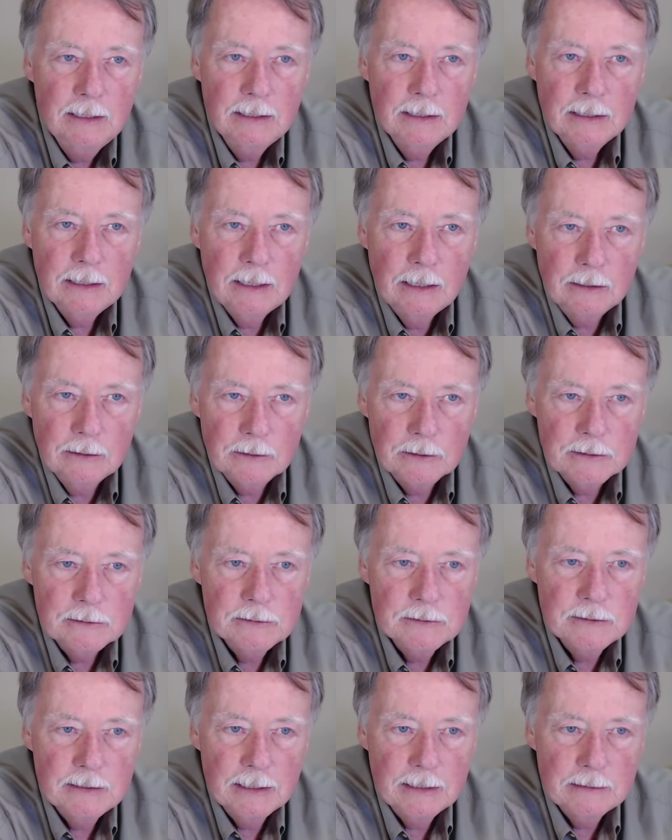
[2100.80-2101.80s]

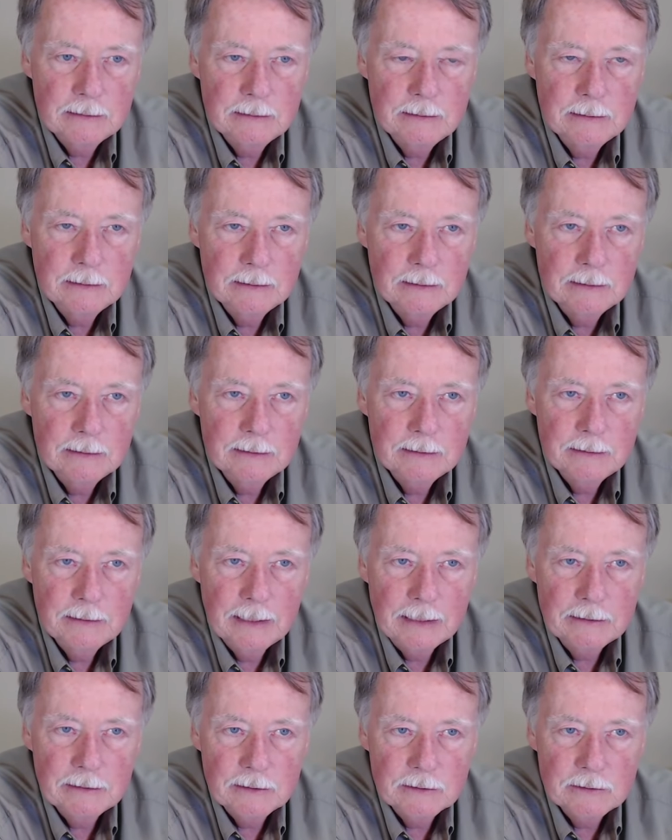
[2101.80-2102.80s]
colors that, uh,
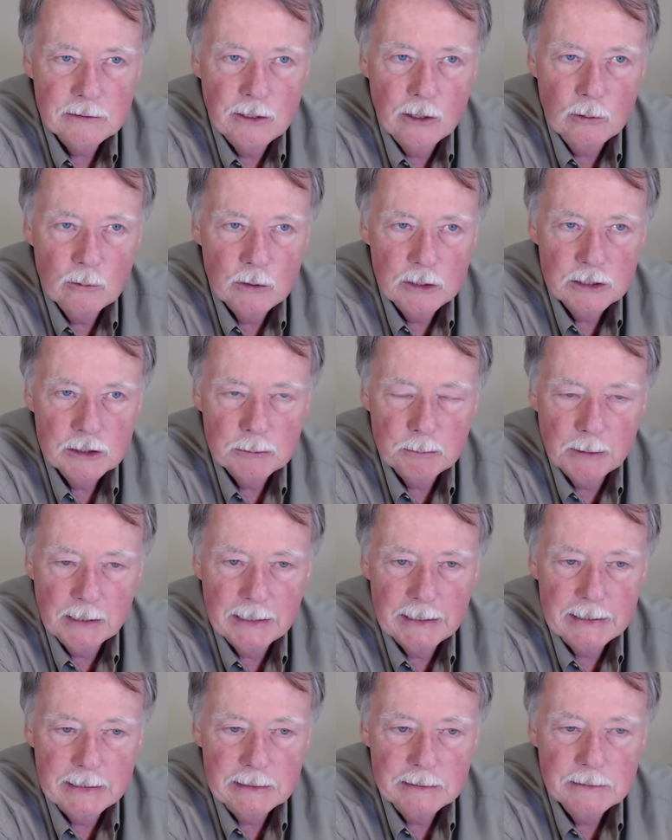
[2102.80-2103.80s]
that the stone
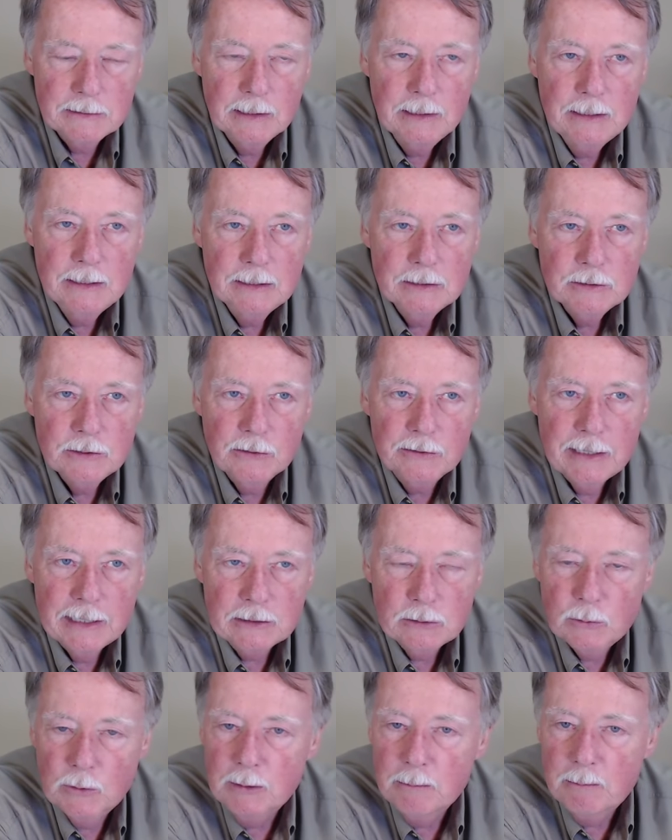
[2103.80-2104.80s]
displays. So
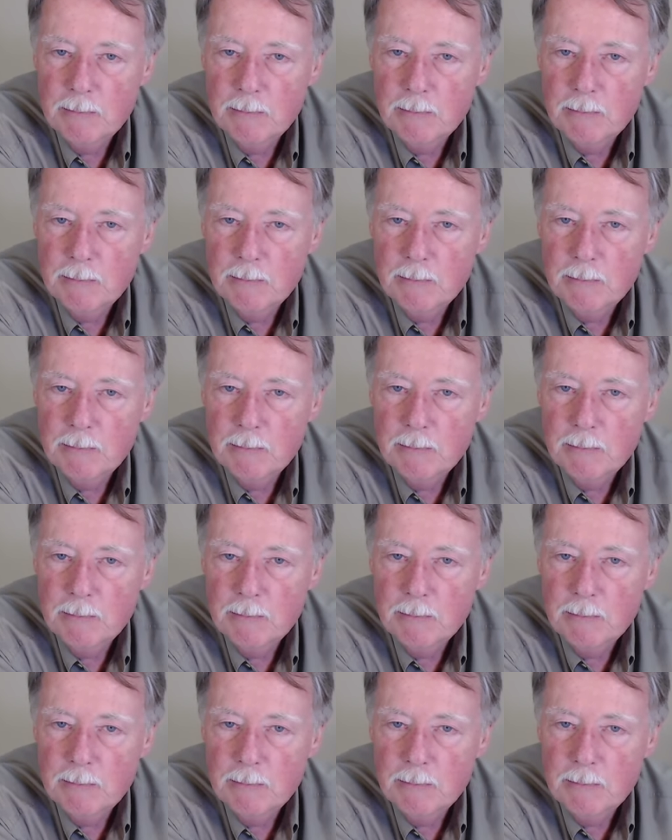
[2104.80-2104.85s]
that's what